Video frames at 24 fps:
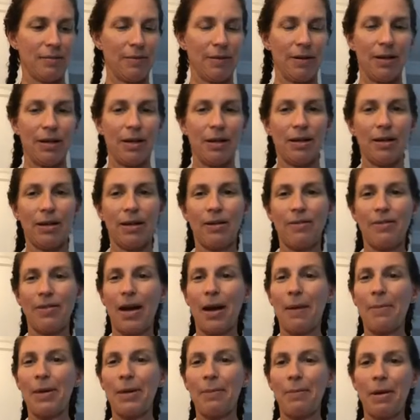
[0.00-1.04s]
My
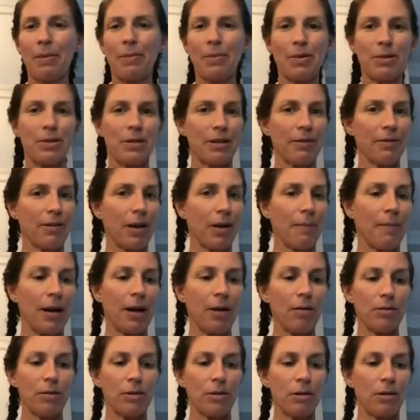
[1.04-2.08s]
family members have come
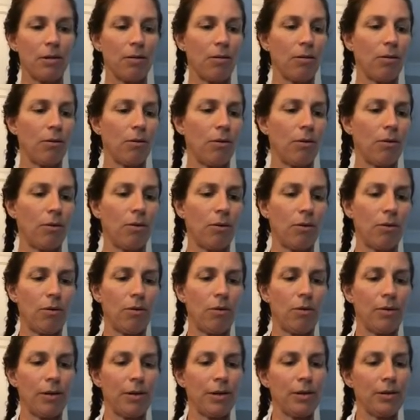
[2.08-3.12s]
out and said,
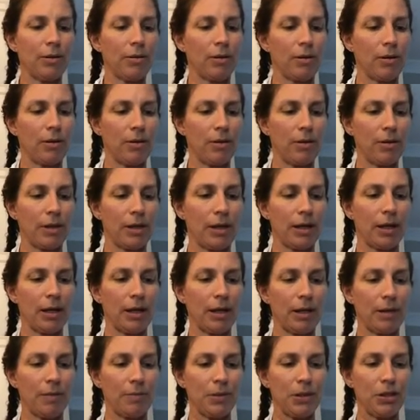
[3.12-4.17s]
"Oh, what are you cooking?"
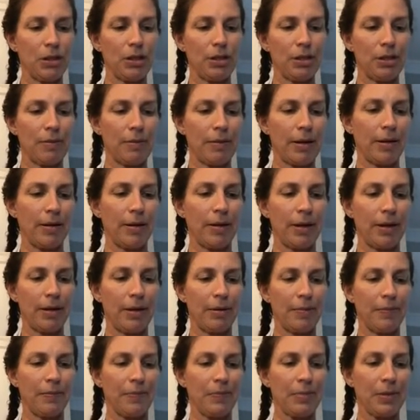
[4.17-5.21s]
I'm just about
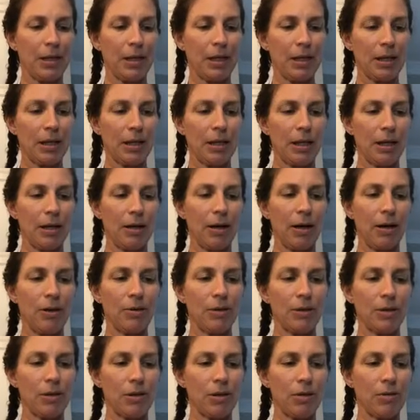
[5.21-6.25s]
there. Hear how
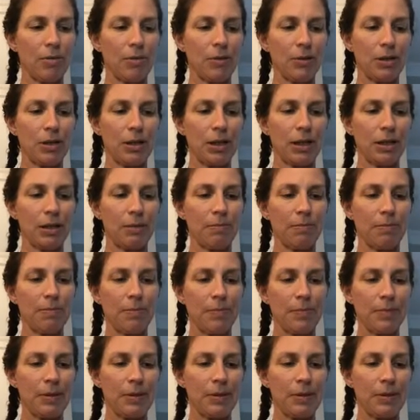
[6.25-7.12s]
it's almost done?